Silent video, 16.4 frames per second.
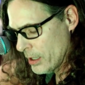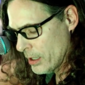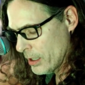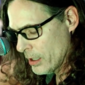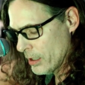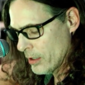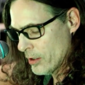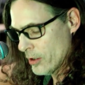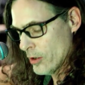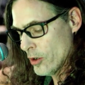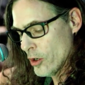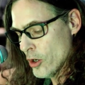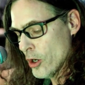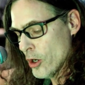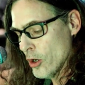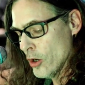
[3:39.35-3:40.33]
were deep
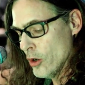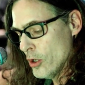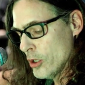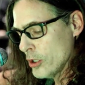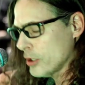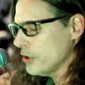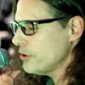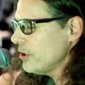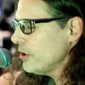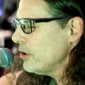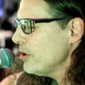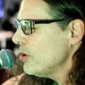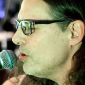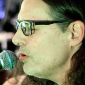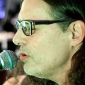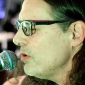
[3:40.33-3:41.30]
and pulled from his
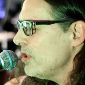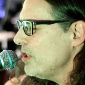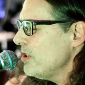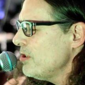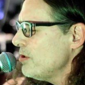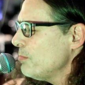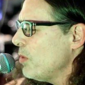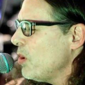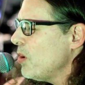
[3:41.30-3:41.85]
personal life.